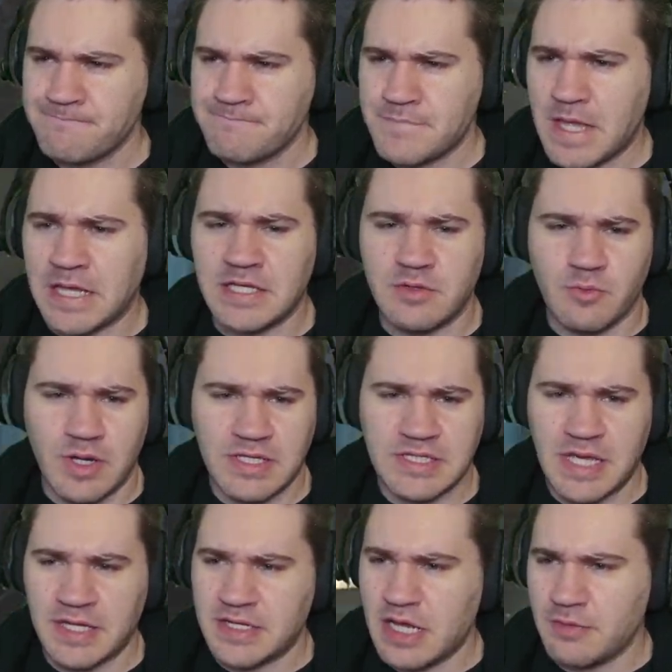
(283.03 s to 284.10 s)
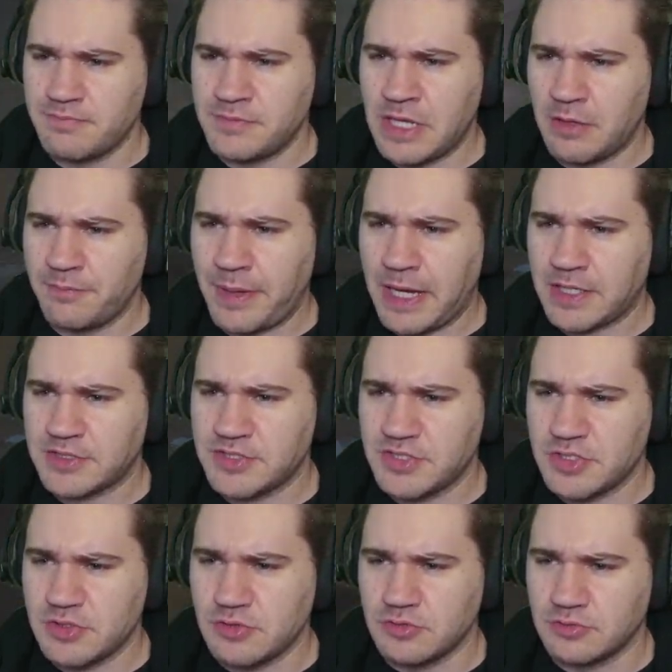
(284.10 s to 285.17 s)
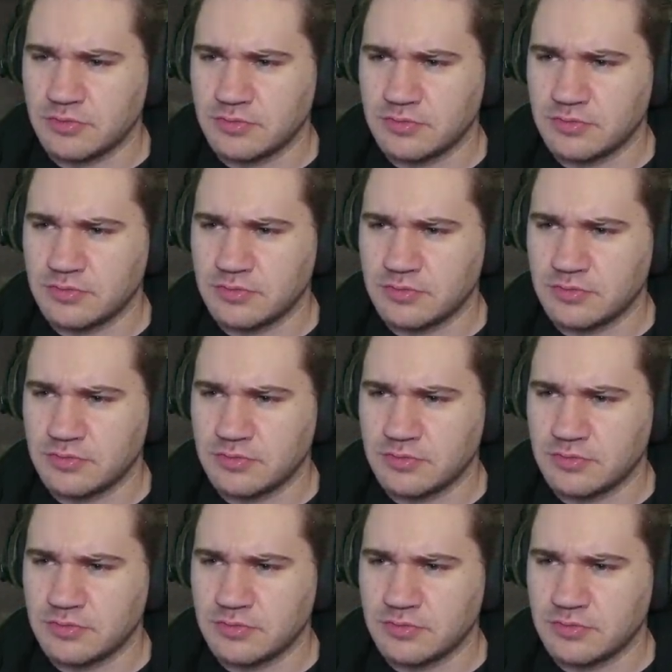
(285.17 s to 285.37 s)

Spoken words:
Anyway, yeah, now back to you.